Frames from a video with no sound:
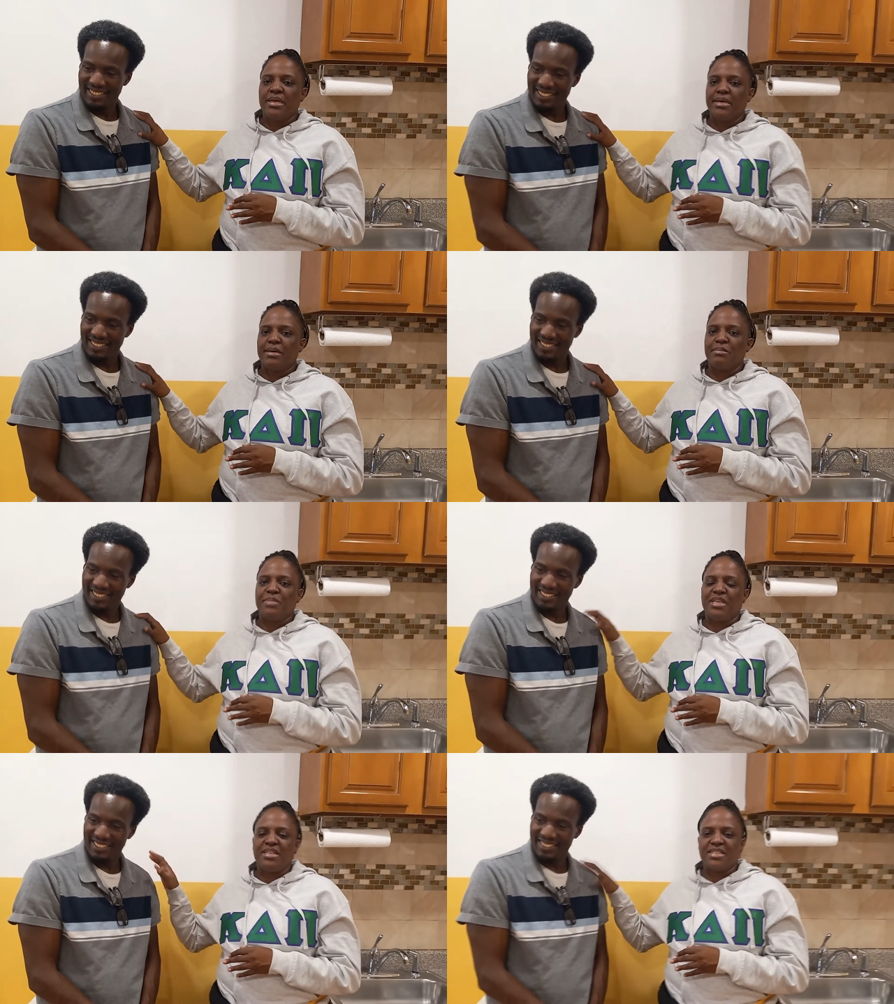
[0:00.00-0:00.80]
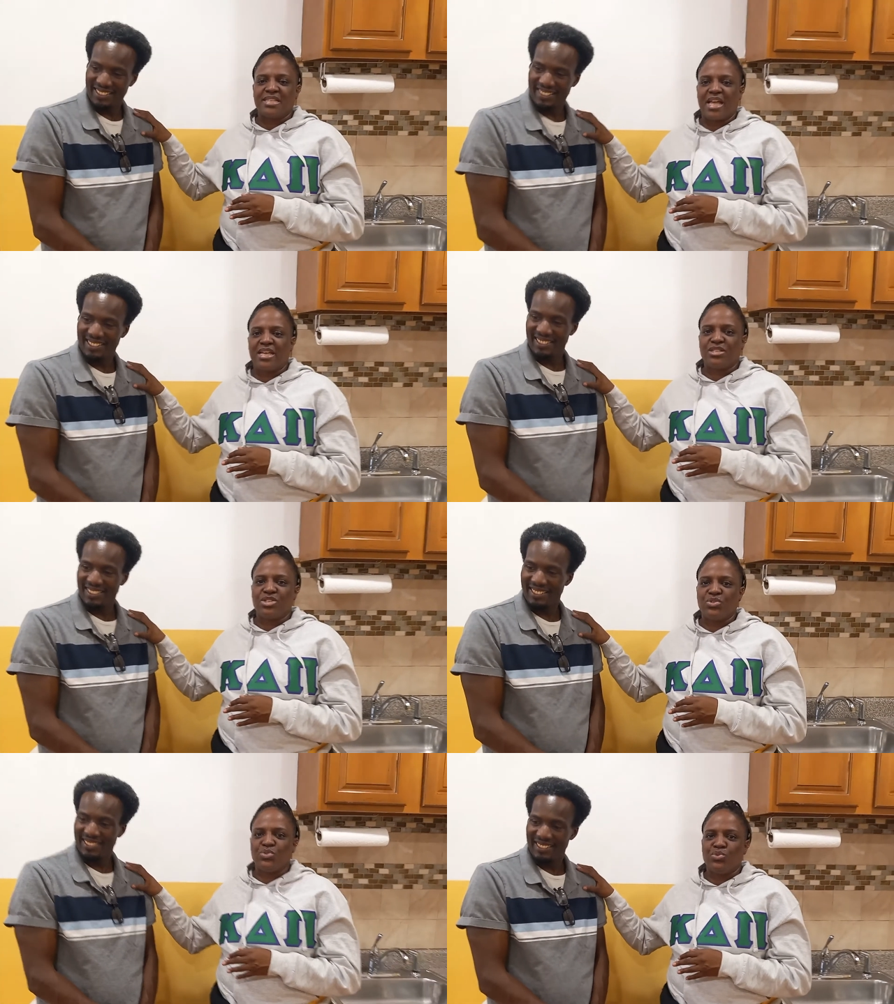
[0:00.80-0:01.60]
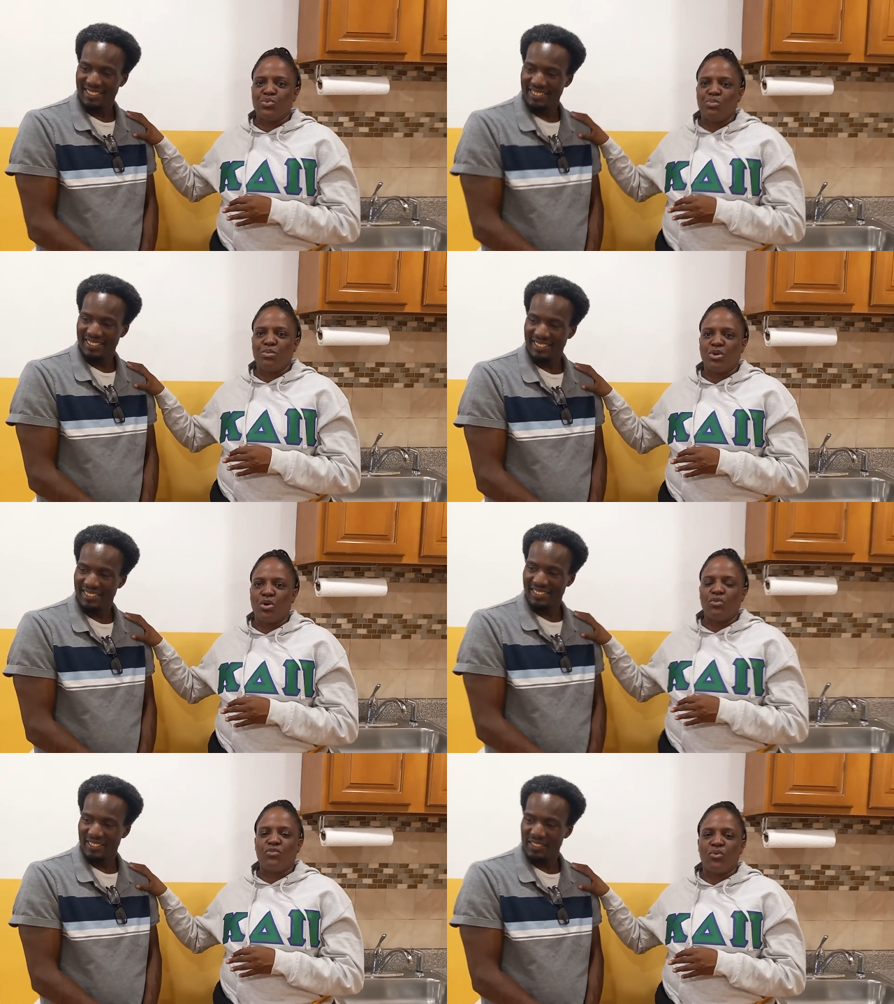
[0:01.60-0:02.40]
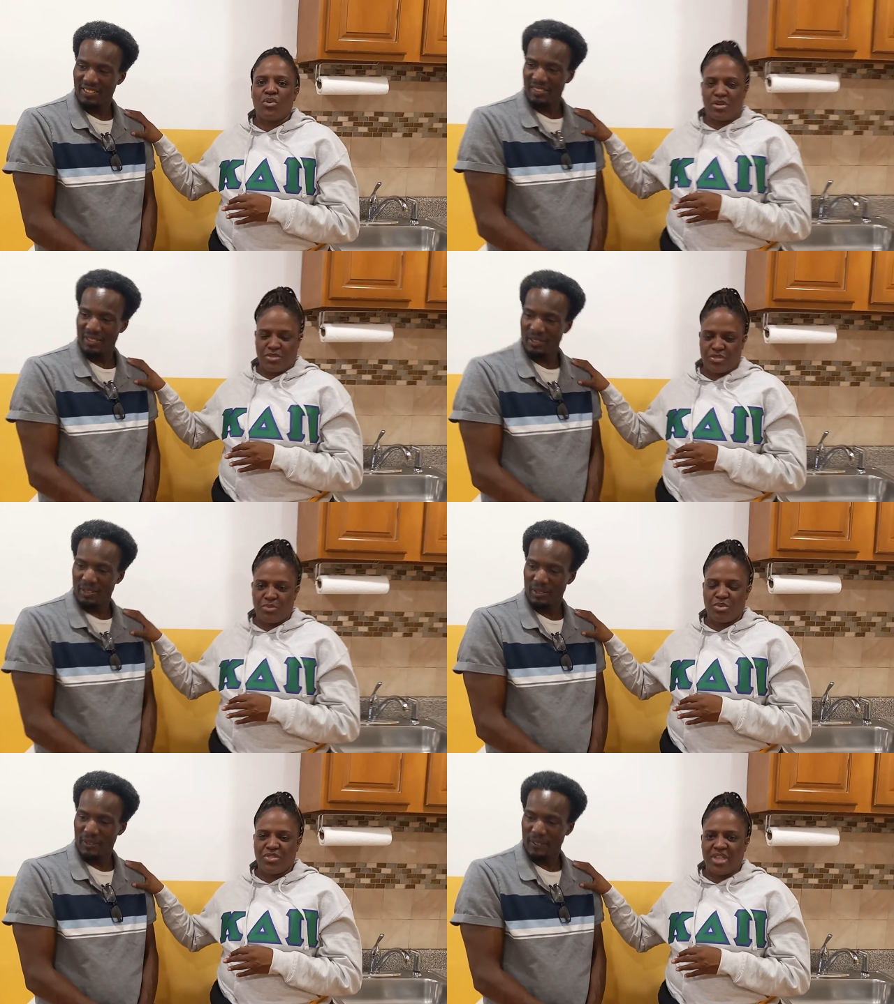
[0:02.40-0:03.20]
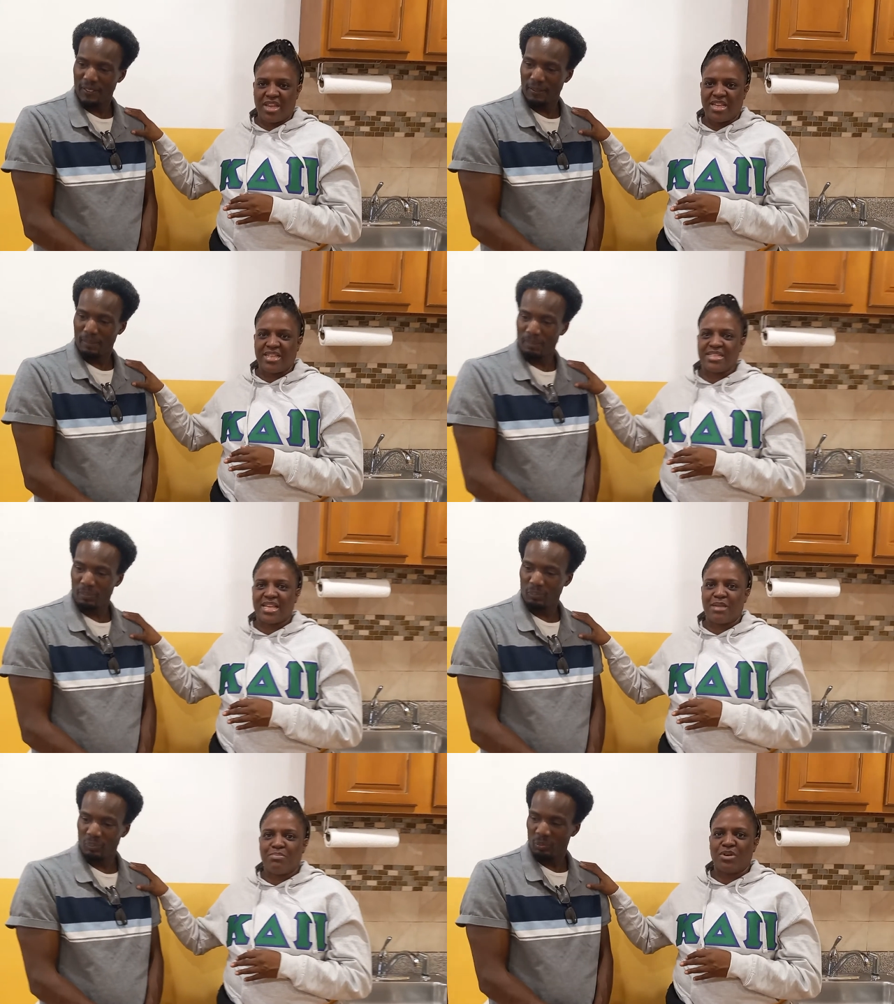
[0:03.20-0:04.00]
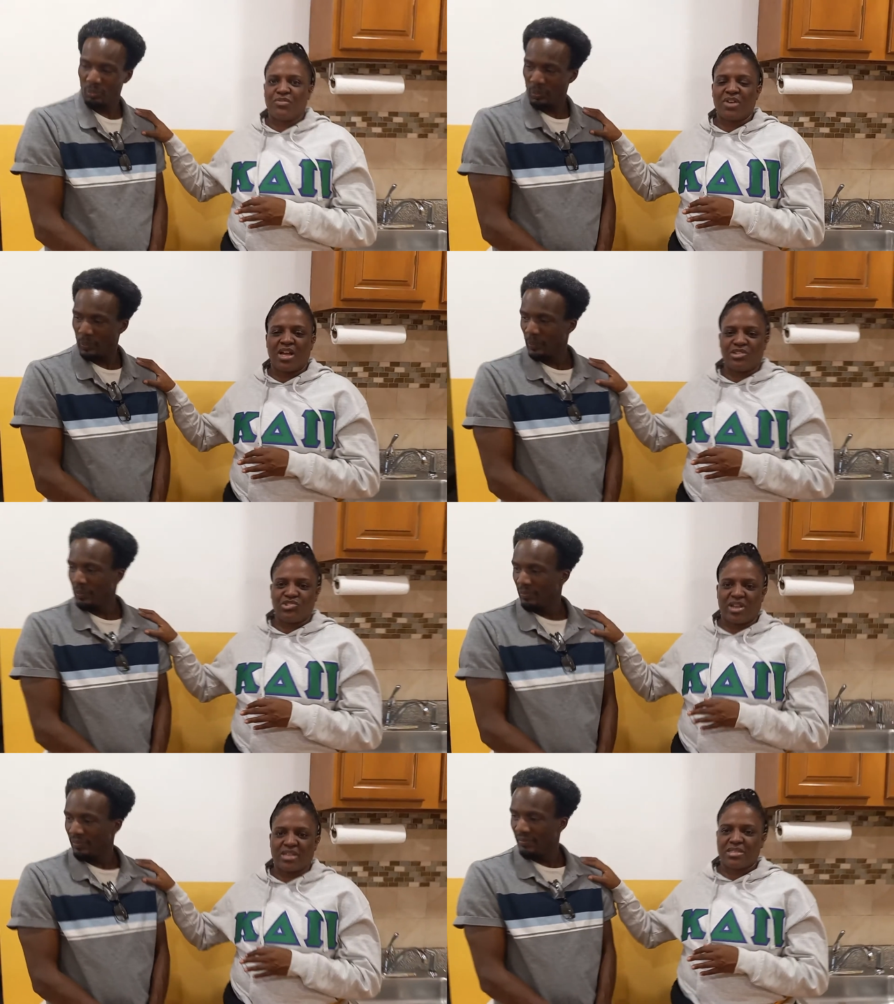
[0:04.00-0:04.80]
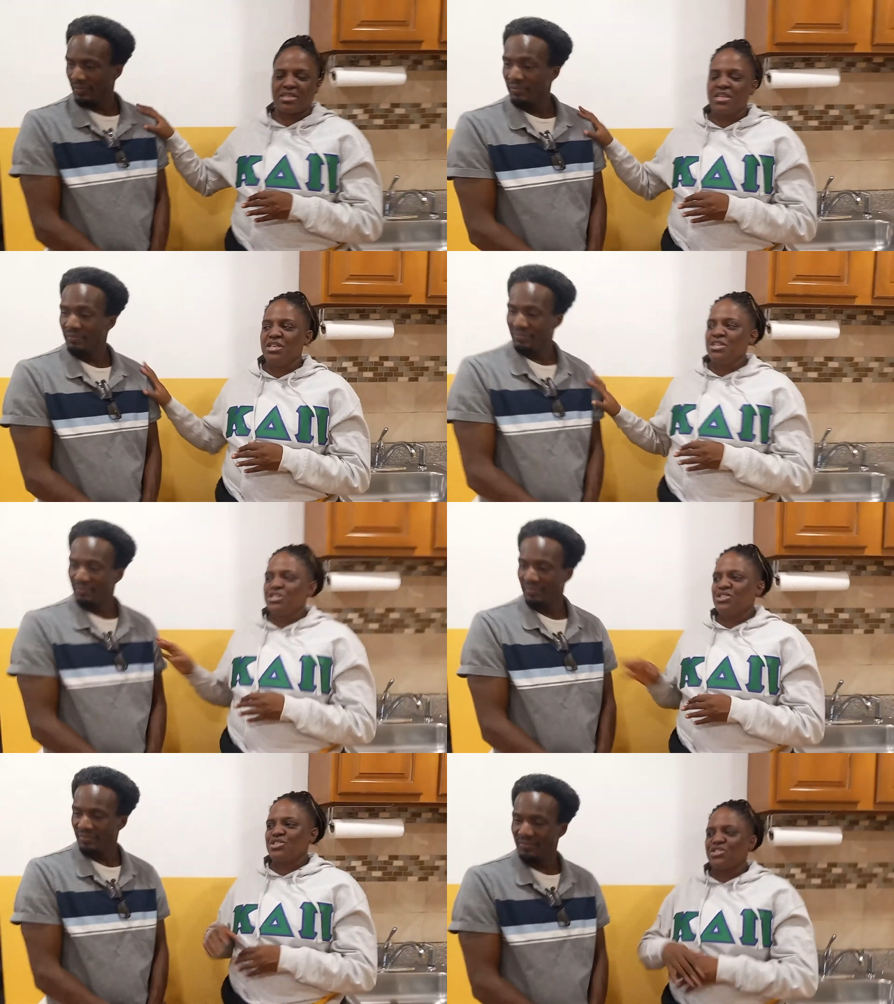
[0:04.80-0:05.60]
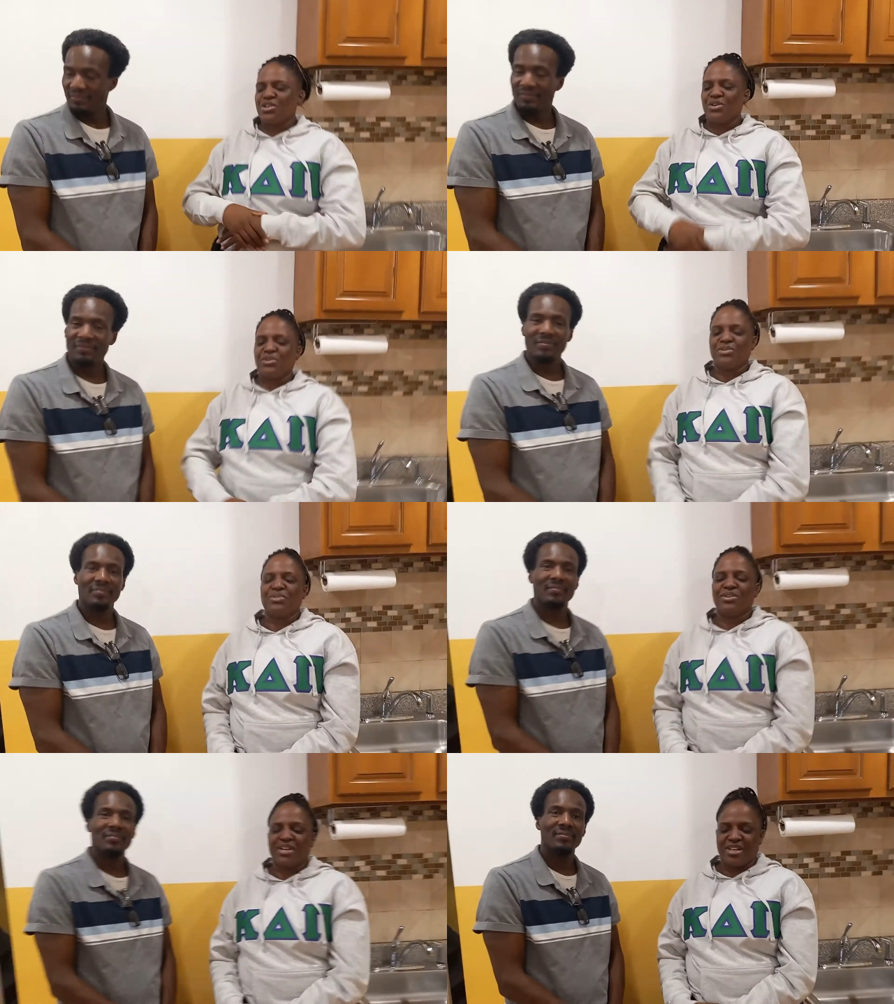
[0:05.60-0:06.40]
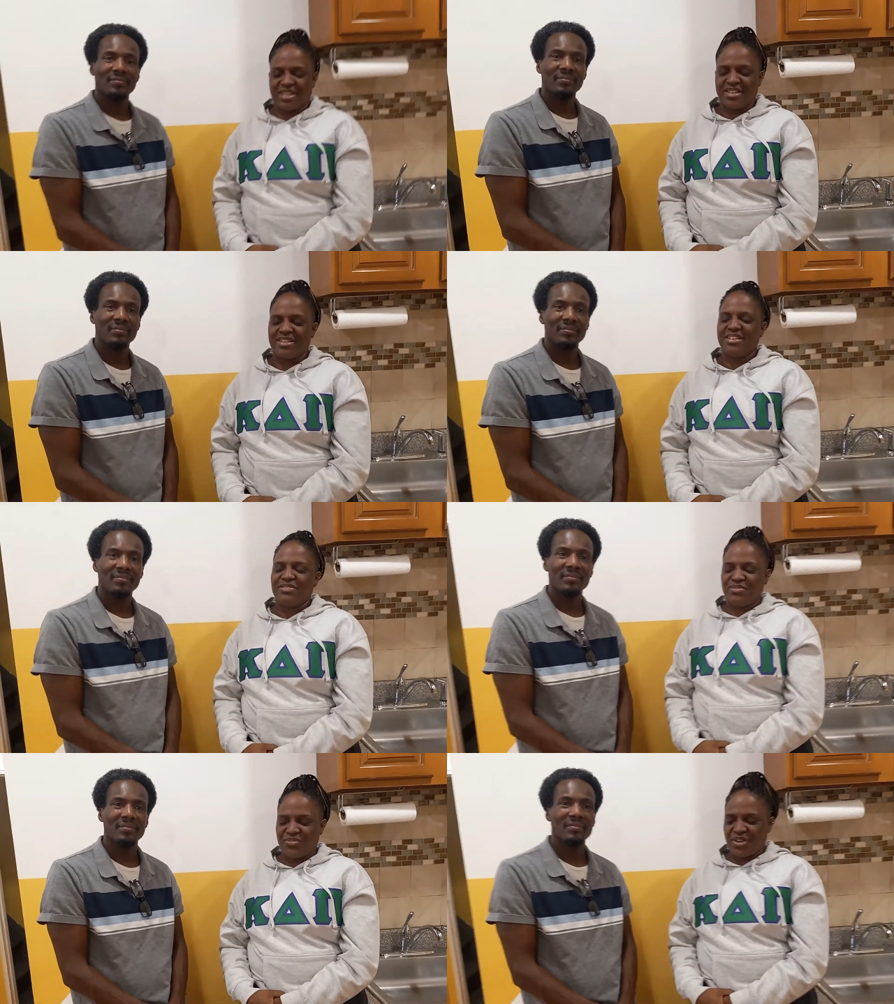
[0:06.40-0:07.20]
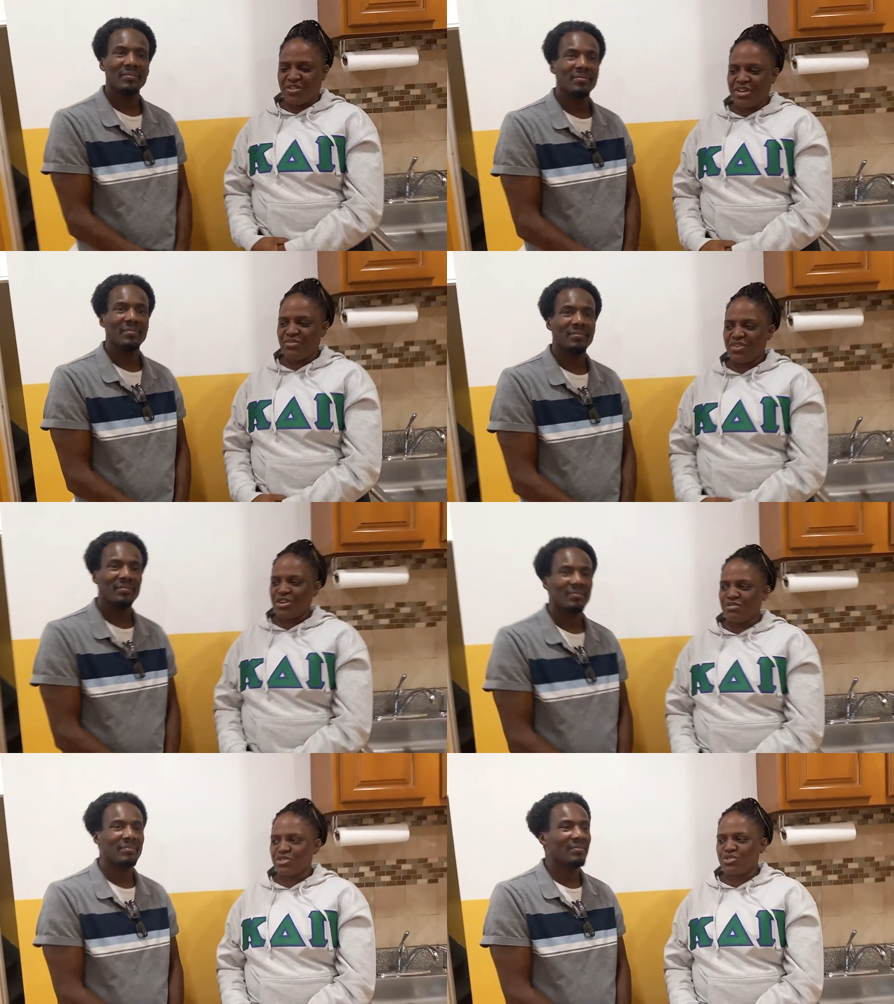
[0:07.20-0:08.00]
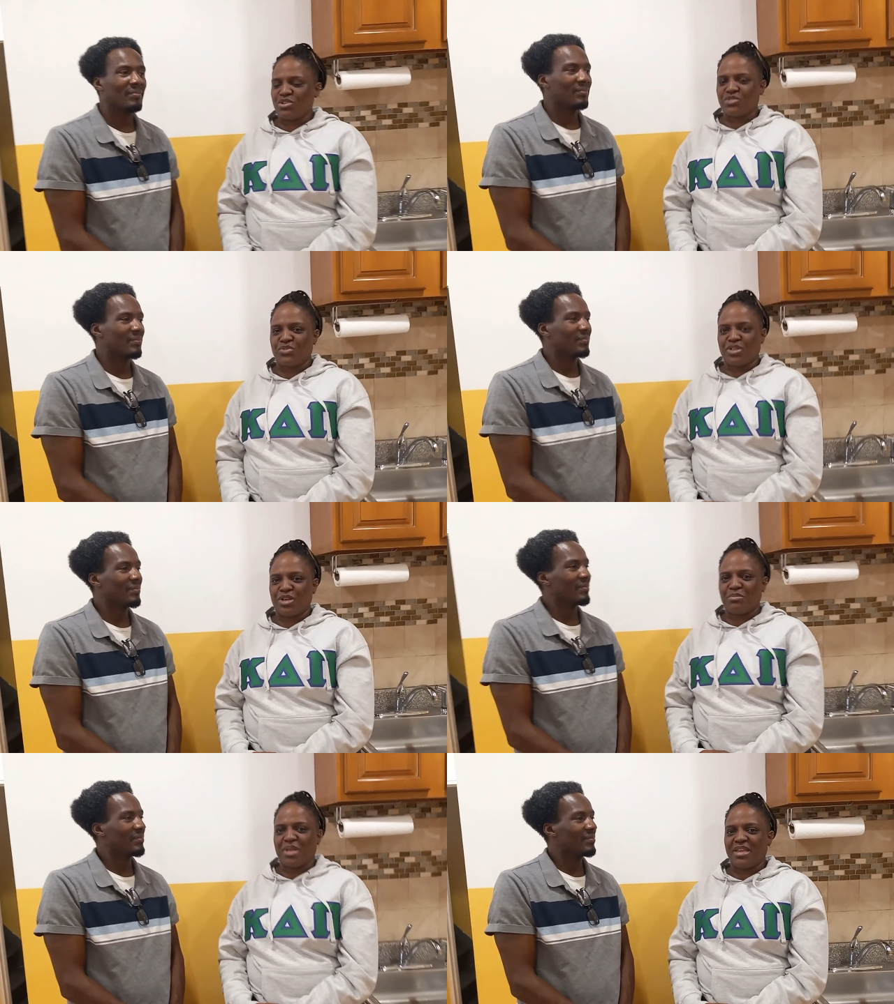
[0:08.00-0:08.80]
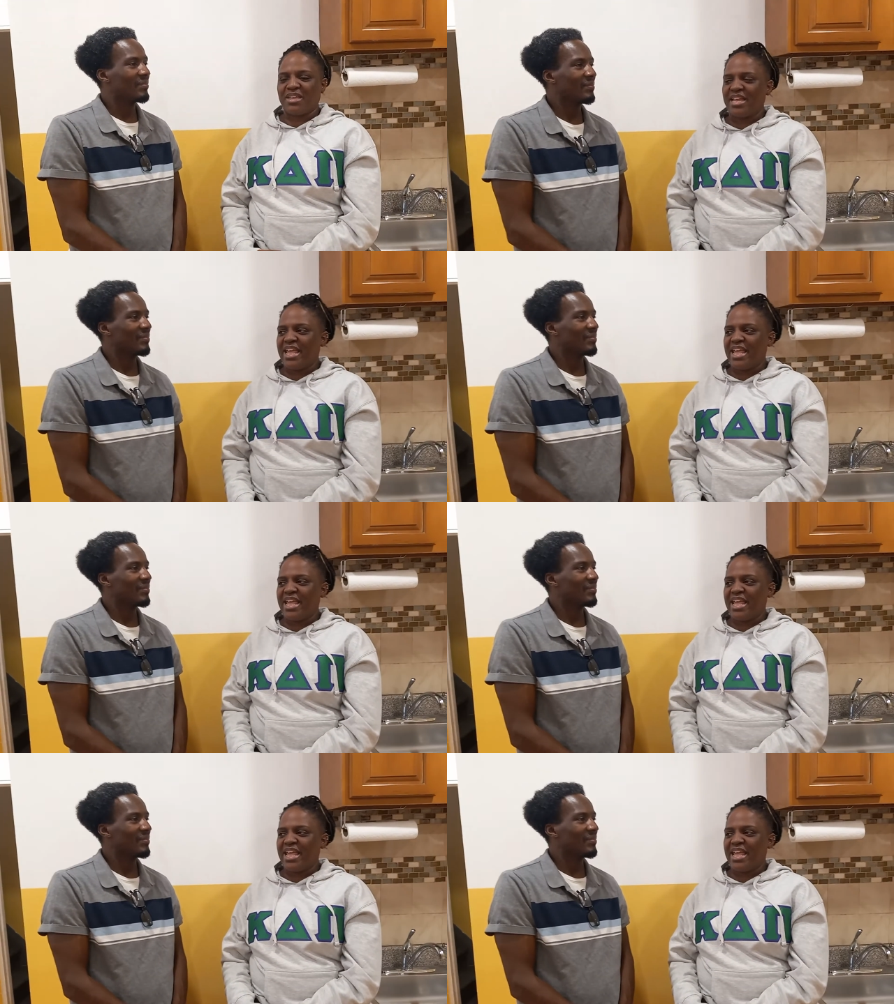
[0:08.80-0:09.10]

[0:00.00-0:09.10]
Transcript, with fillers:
Speaker 1: um, he decides to go forth with any type of contracts. Oh, so, uh, very, very resourceful young man.